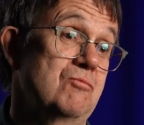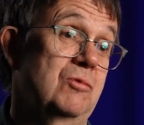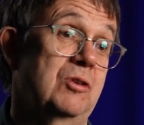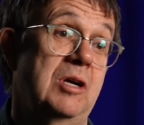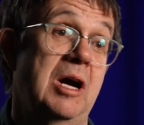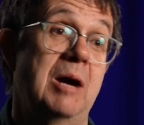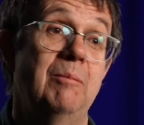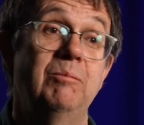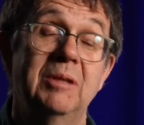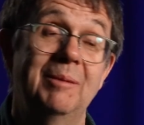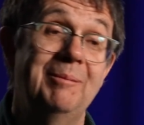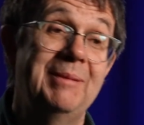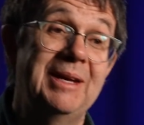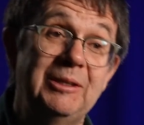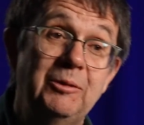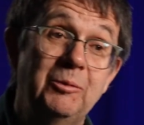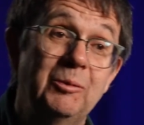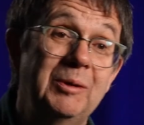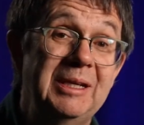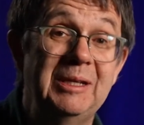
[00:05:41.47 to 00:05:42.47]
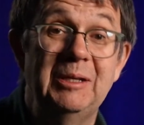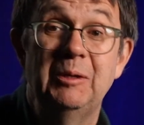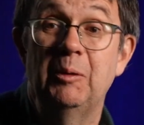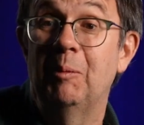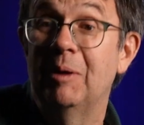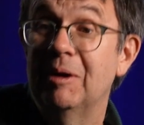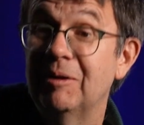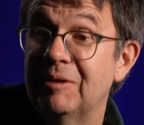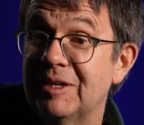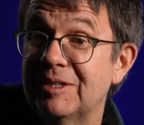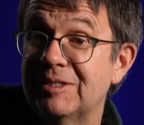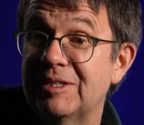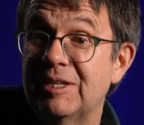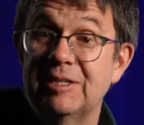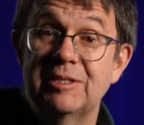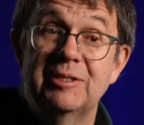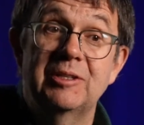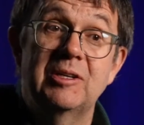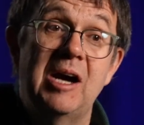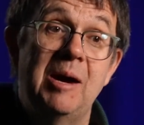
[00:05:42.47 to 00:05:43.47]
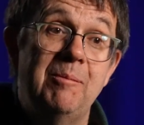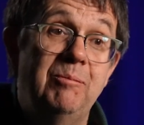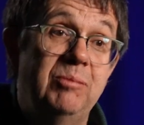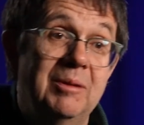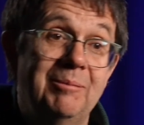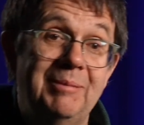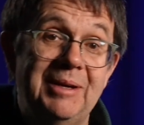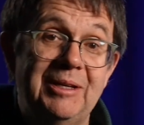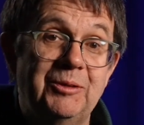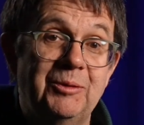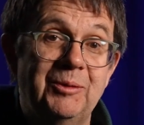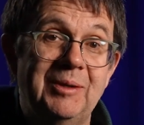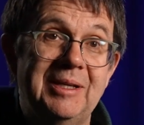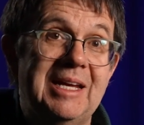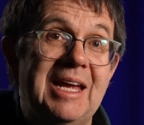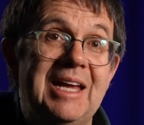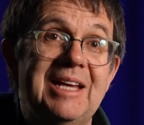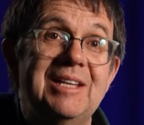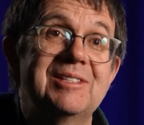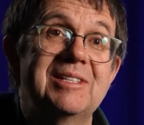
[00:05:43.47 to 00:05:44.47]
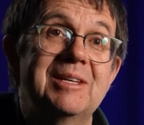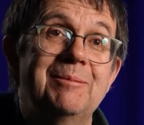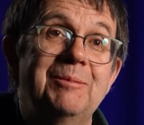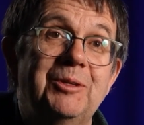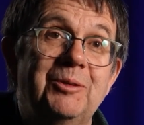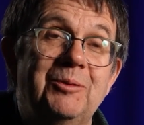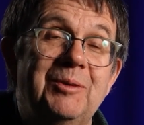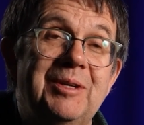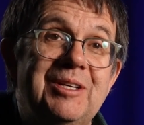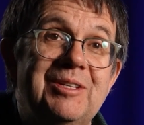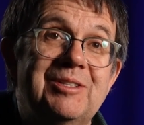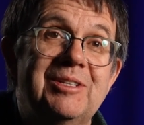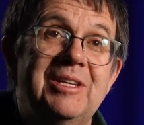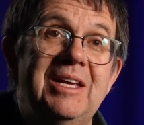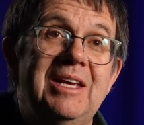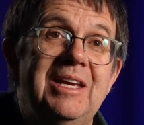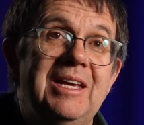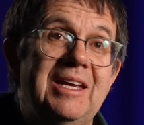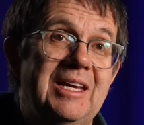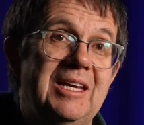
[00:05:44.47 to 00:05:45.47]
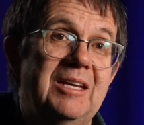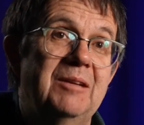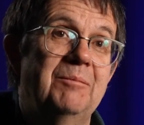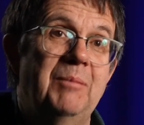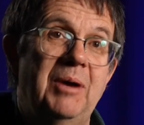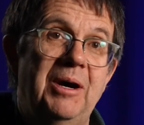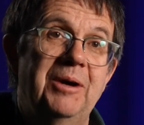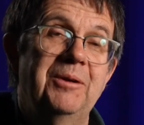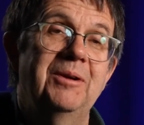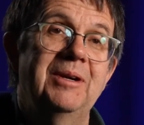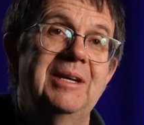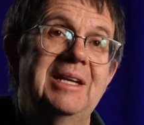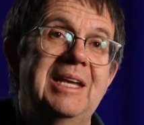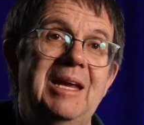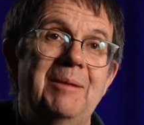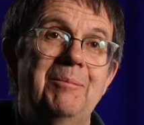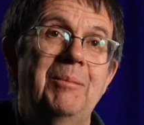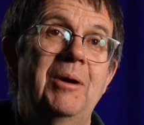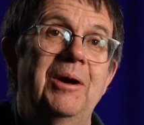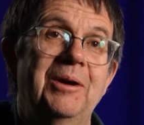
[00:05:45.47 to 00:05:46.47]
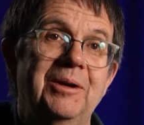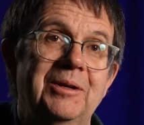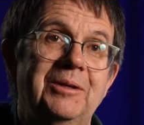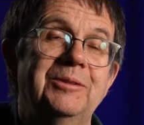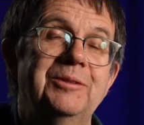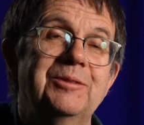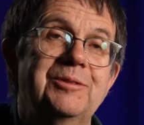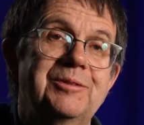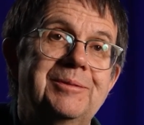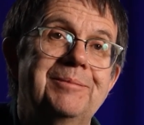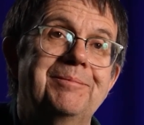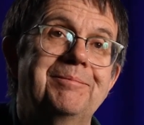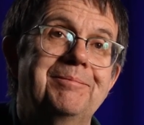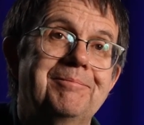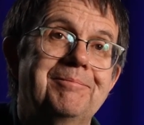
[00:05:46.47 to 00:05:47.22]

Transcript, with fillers: complementary weirdnesses, complementary asymmetries in modern day particles.